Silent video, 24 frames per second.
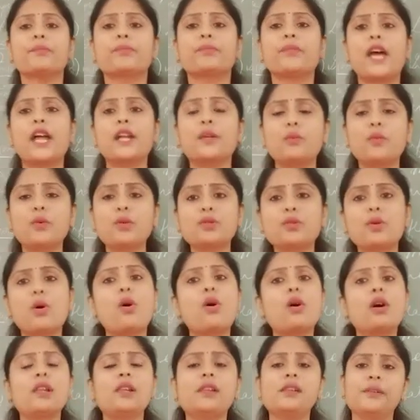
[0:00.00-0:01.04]
That was
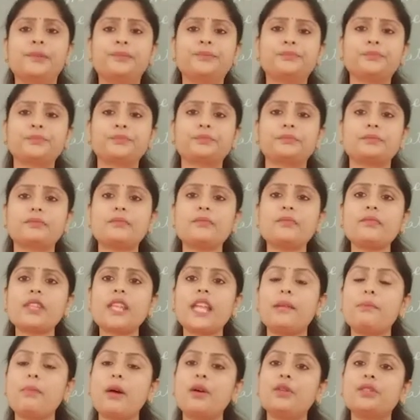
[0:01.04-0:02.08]
all
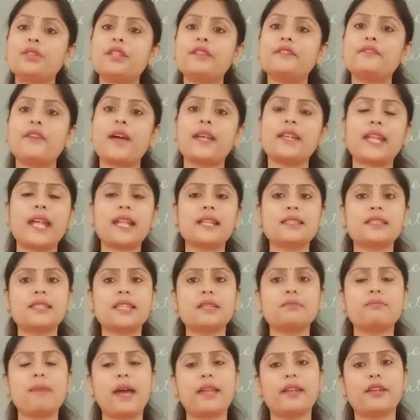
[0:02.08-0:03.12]
about the
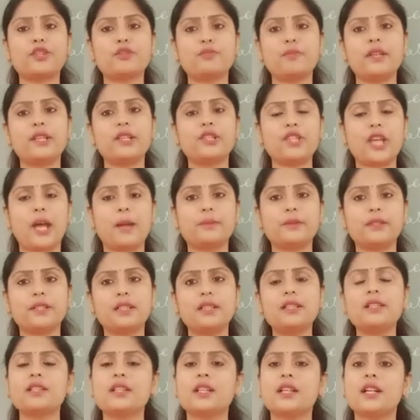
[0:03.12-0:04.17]
financing management
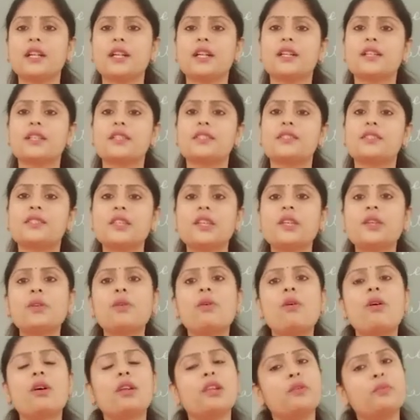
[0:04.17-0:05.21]
chapter. See
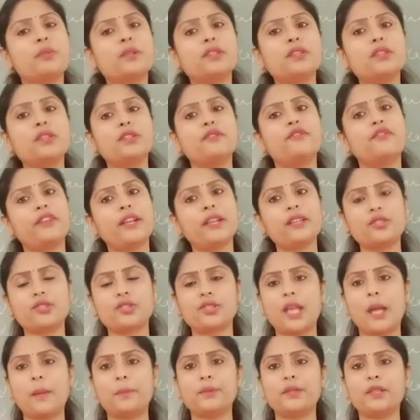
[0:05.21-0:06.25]
you all with the fresh
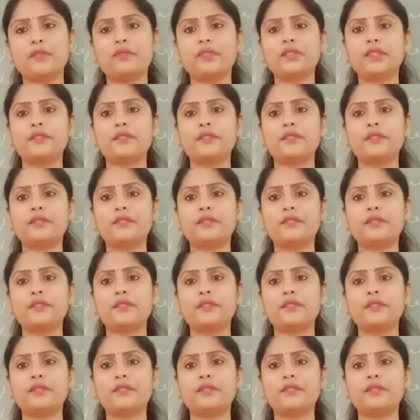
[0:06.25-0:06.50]
chapter, with the